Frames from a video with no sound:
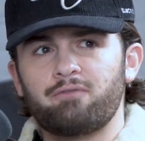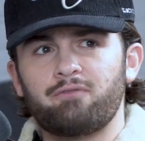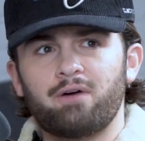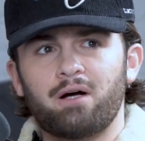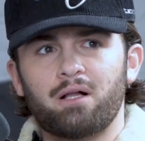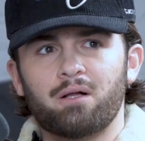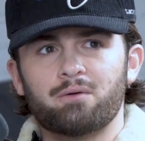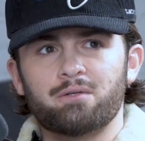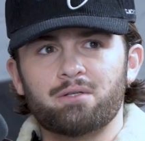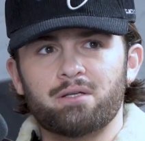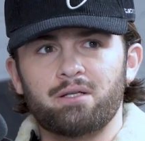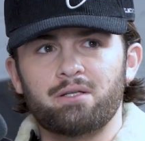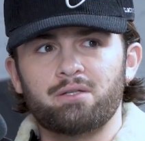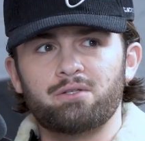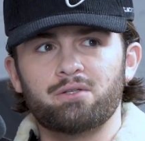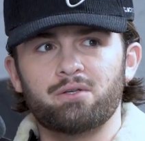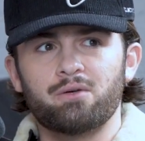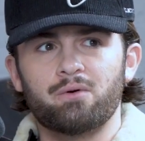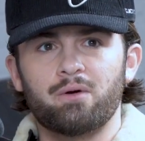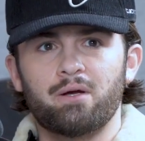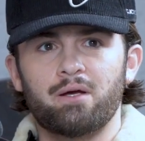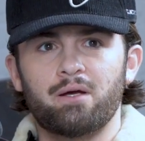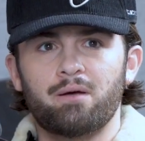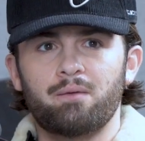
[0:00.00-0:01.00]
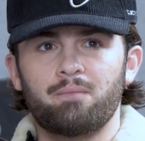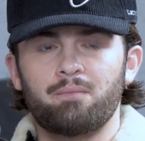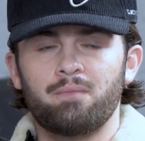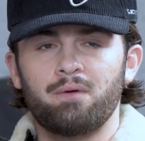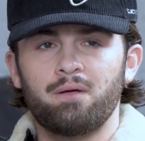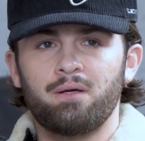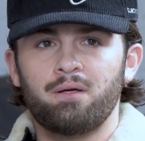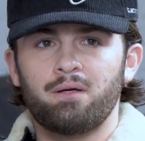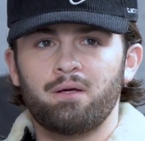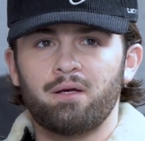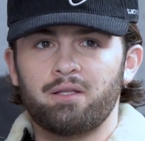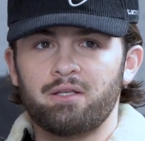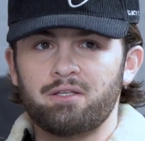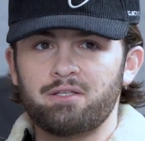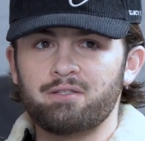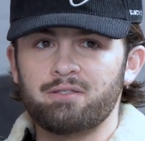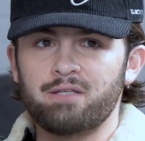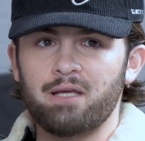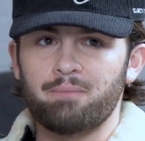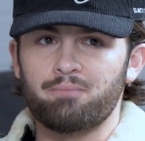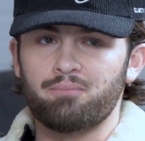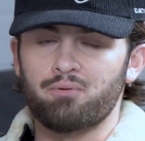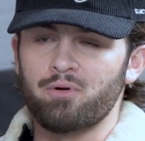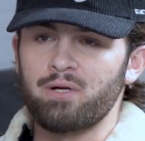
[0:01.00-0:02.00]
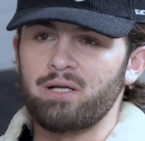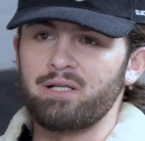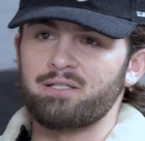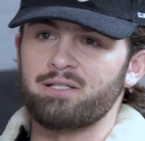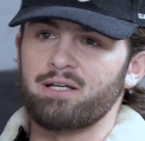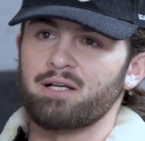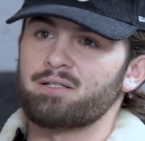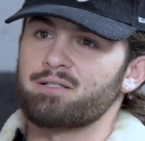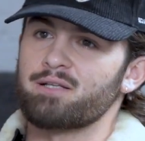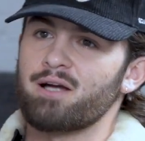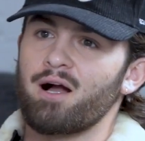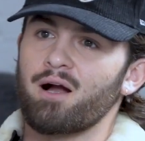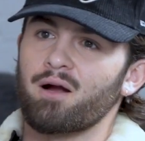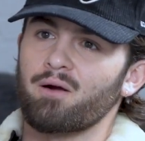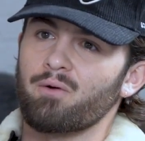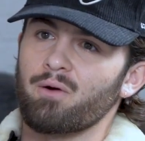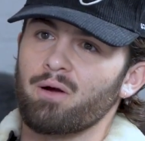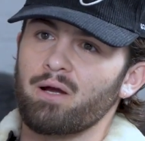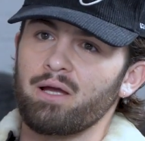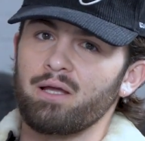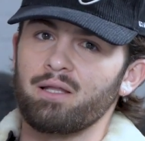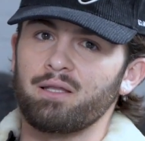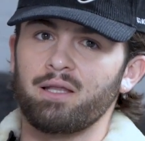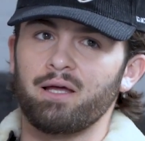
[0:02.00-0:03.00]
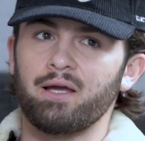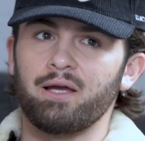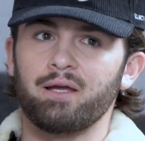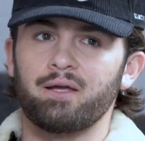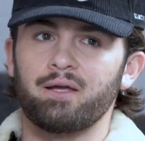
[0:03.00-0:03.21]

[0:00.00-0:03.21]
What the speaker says: followers on Instagram, and this is, like, pre-TikTok, right? Like,